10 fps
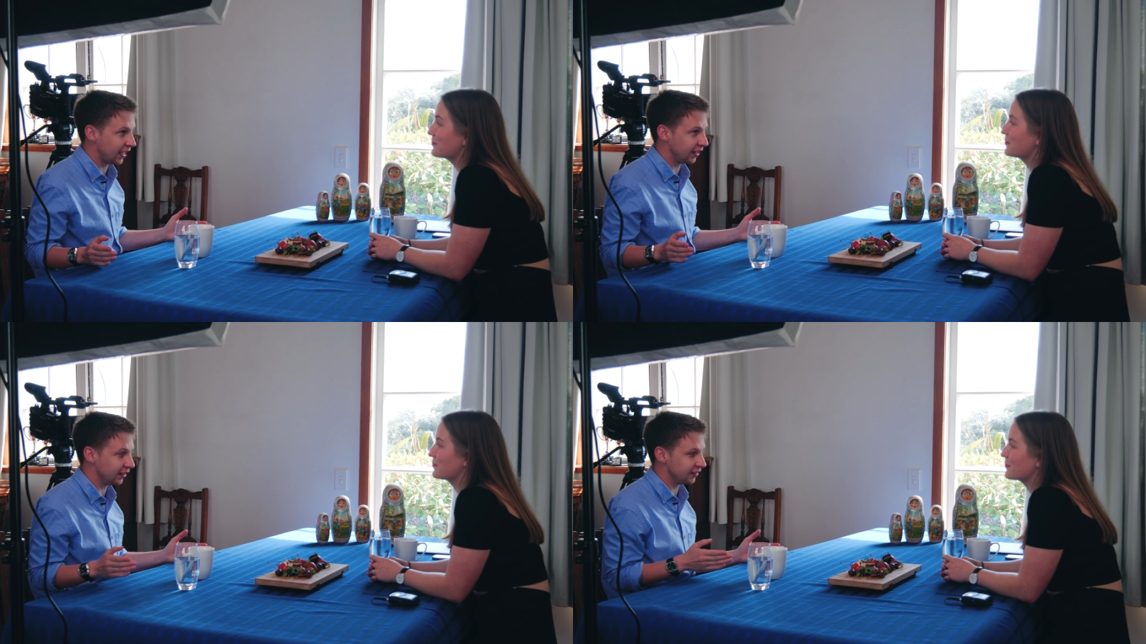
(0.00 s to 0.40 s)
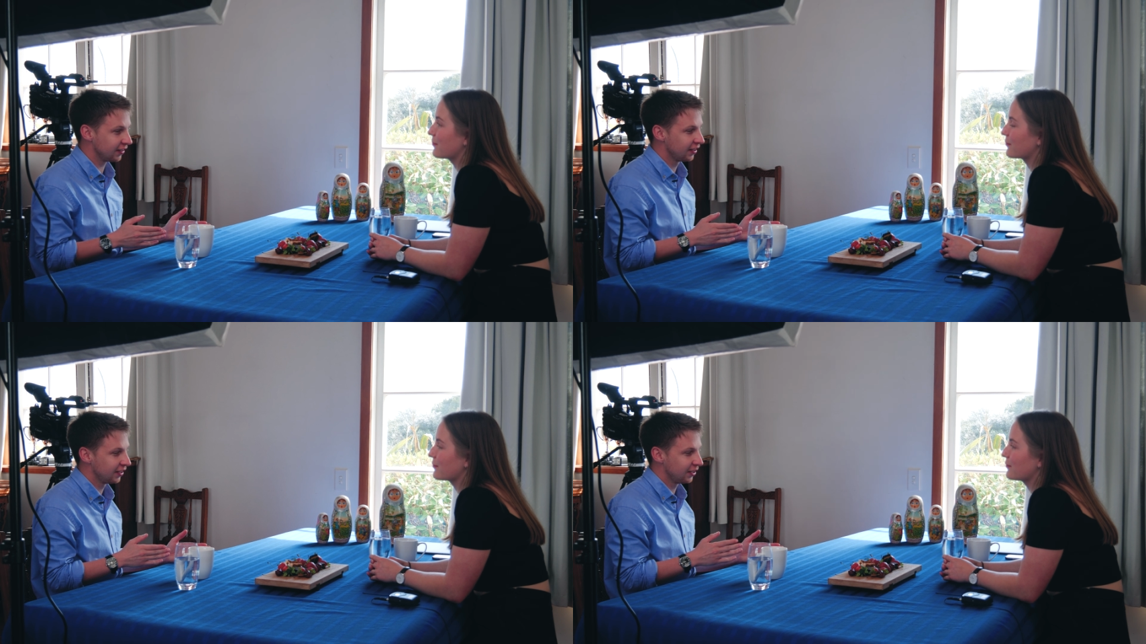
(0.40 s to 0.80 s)
Speaker 1: And
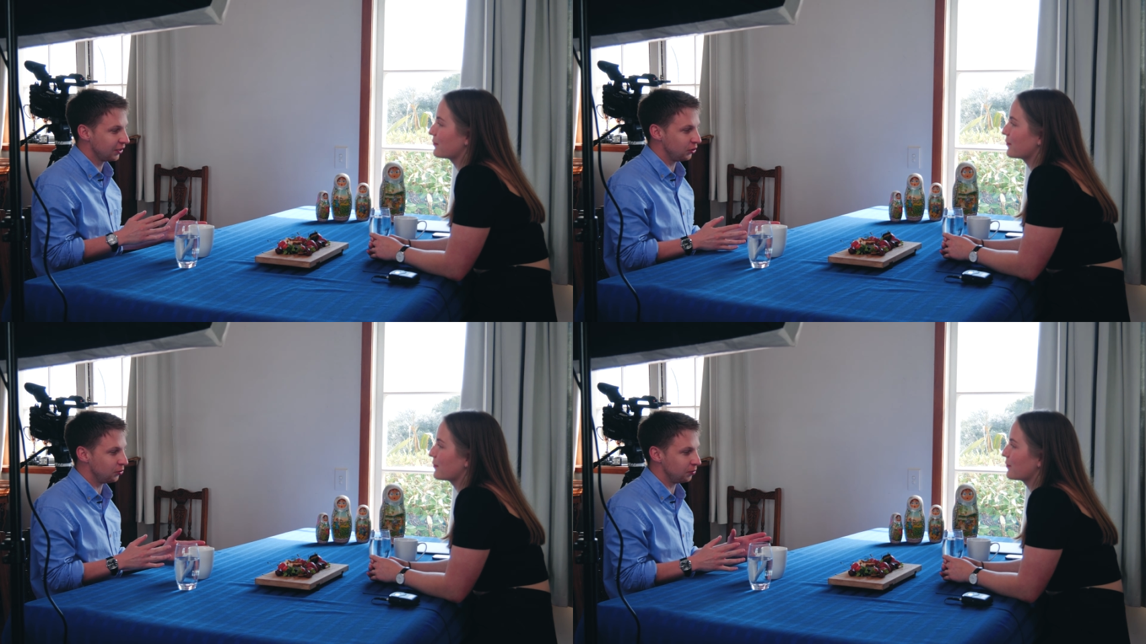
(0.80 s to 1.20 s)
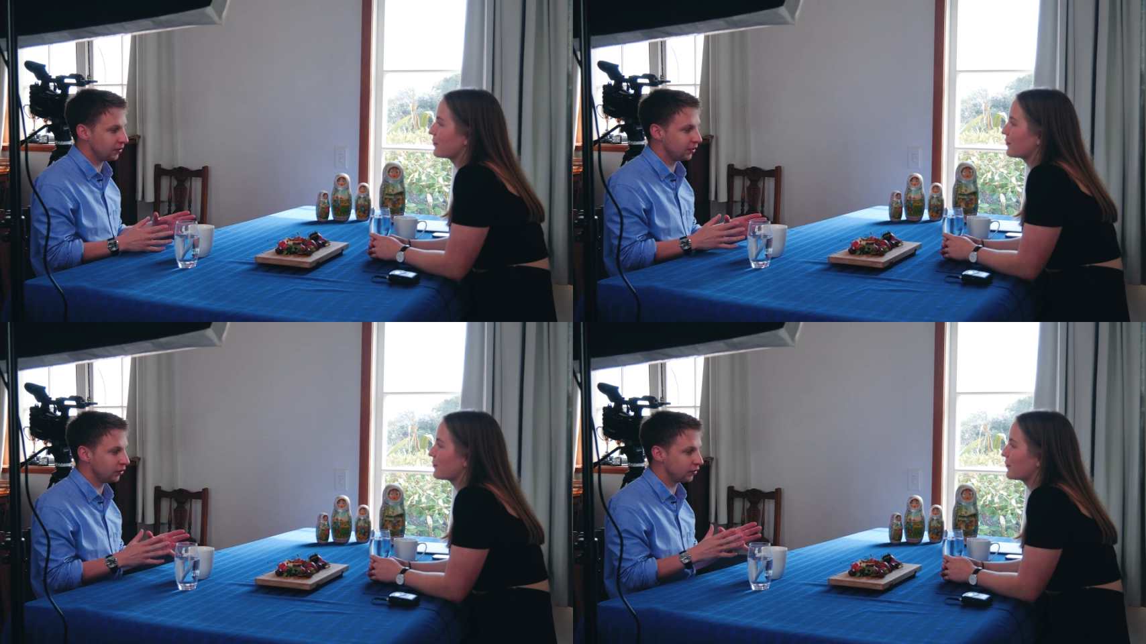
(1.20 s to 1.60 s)
you,
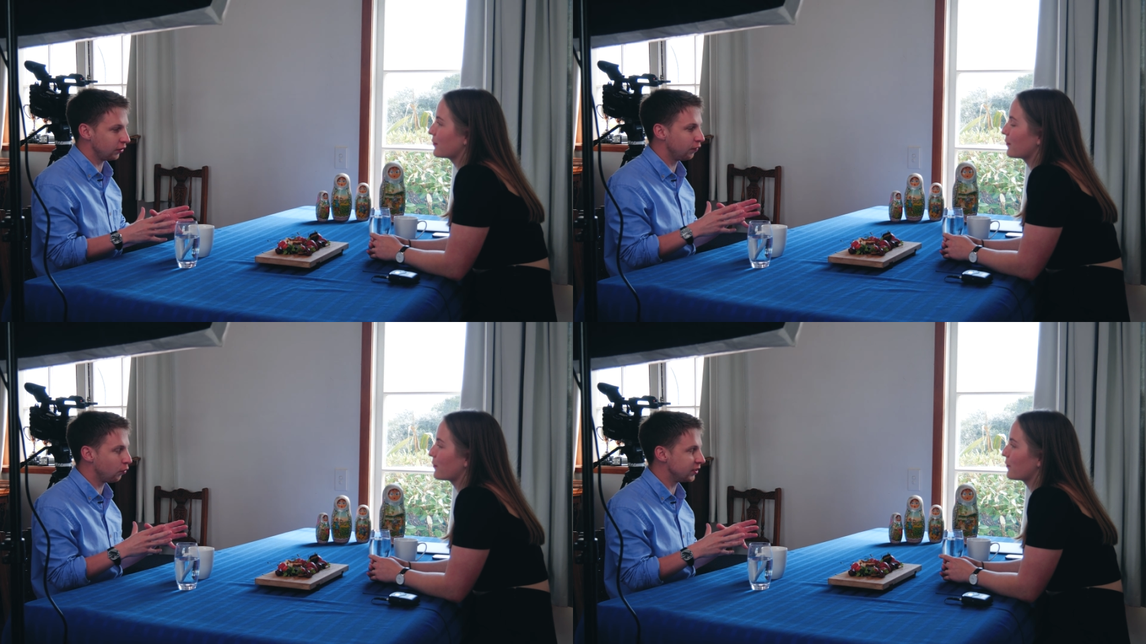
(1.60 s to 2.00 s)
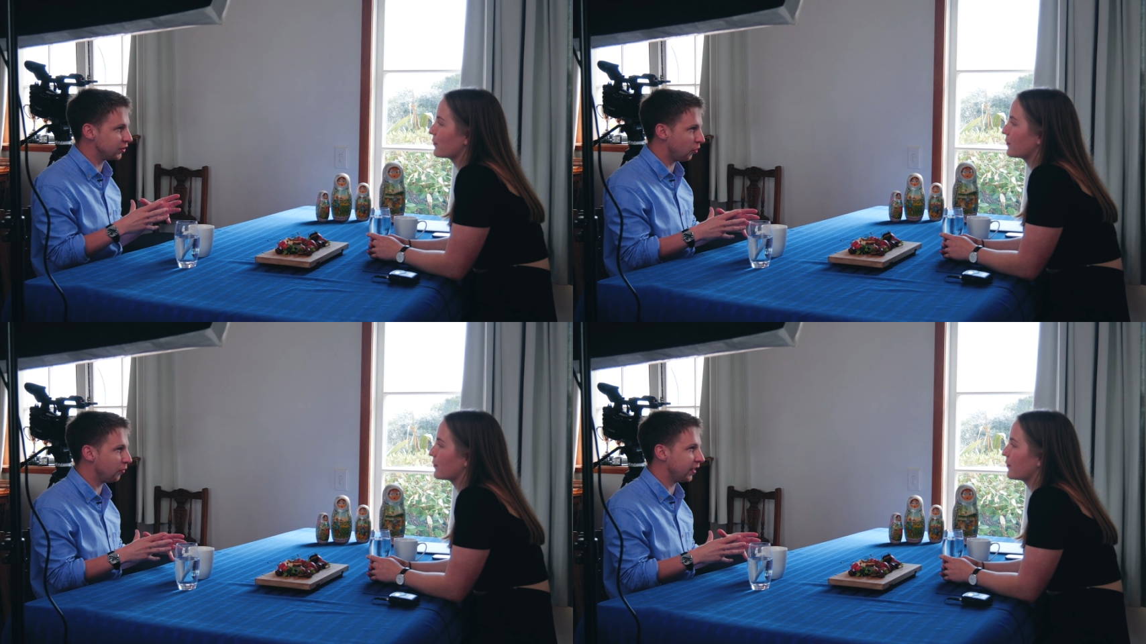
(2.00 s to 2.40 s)
so you've always
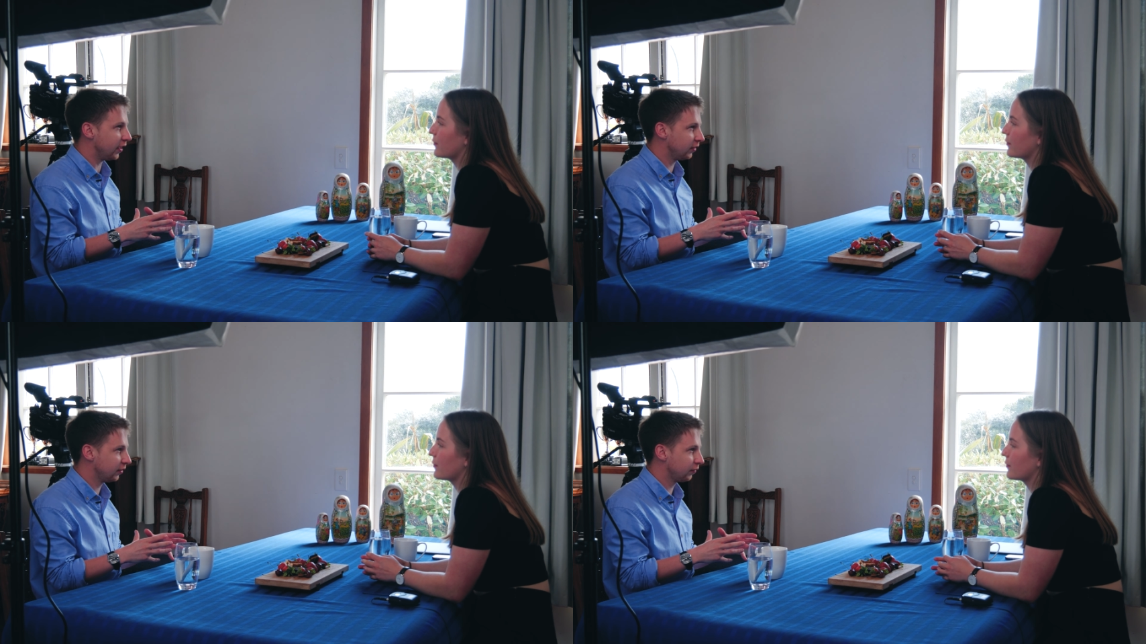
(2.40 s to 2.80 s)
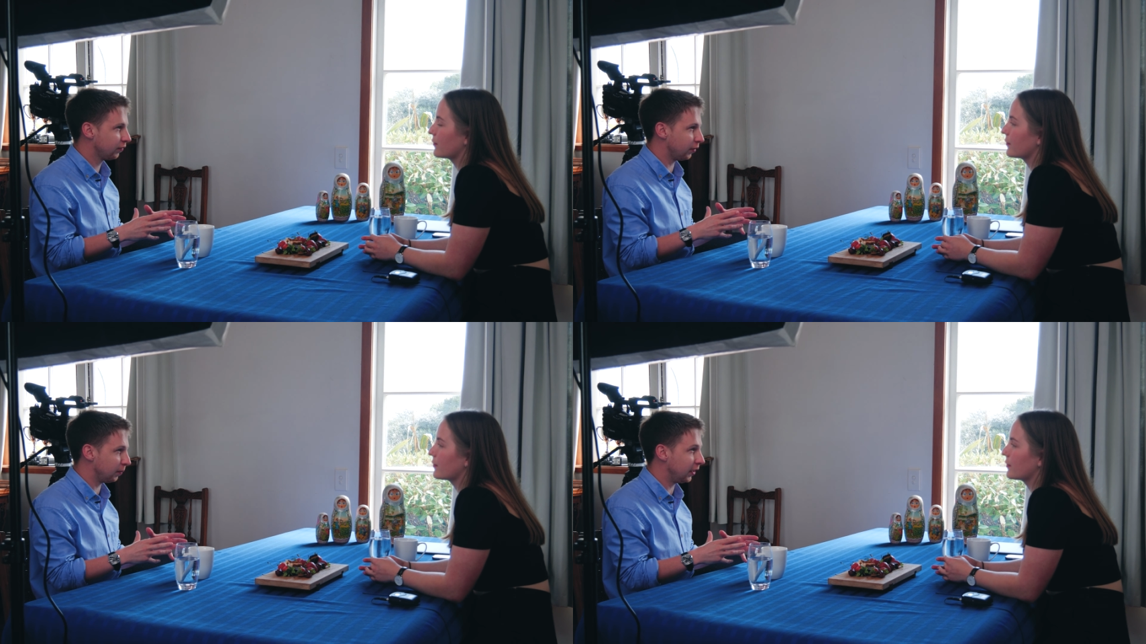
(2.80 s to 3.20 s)
known that
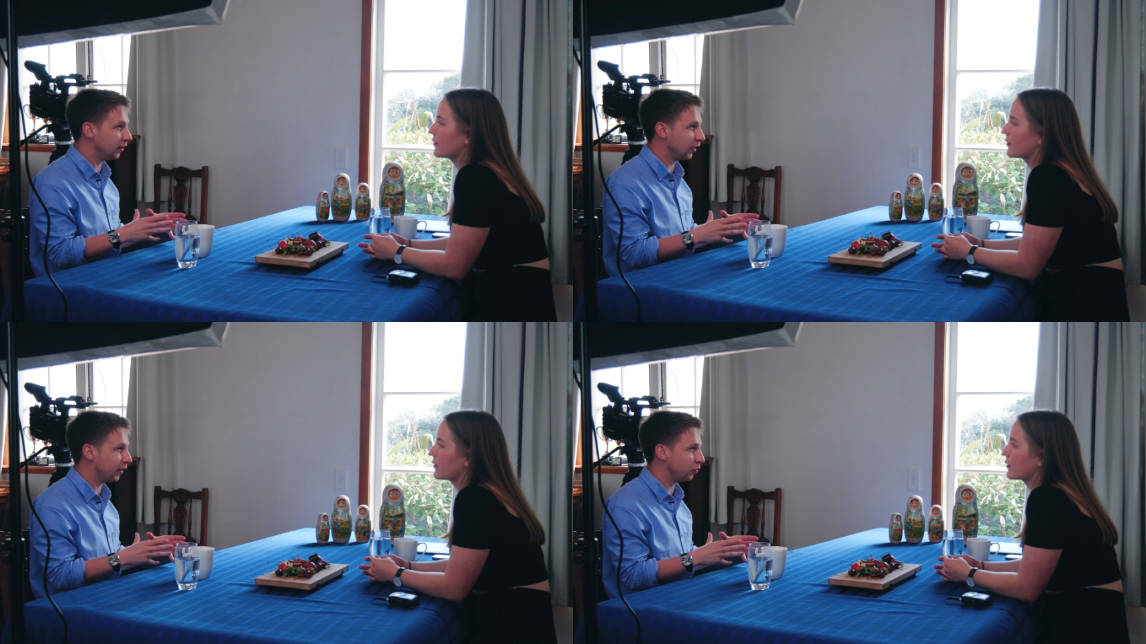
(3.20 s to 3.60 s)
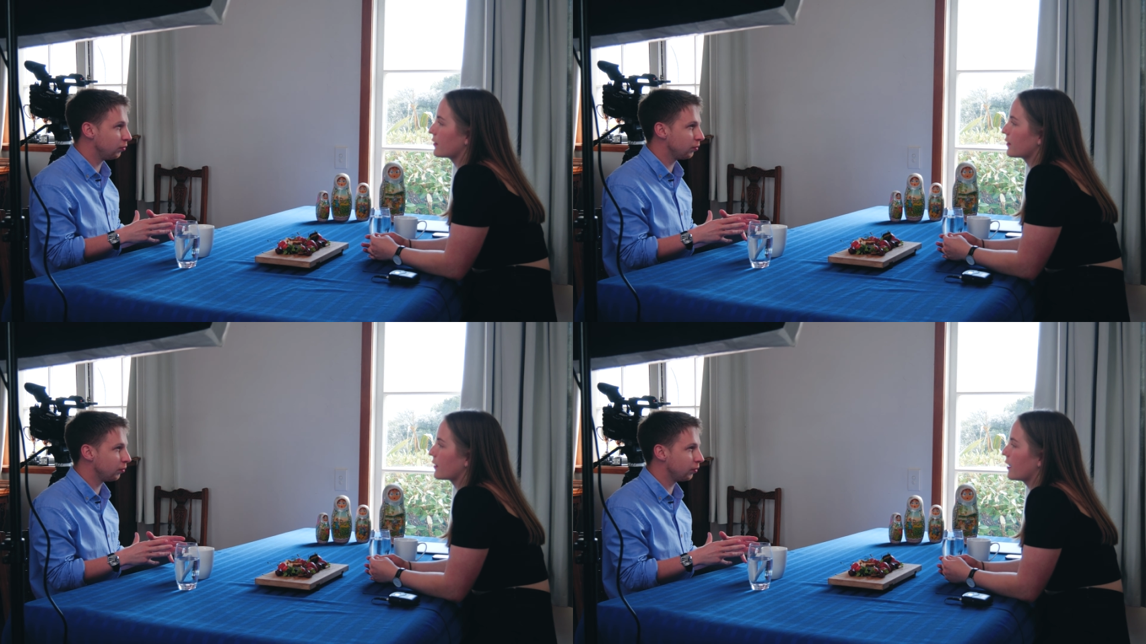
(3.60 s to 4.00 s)
from the beginning, have you,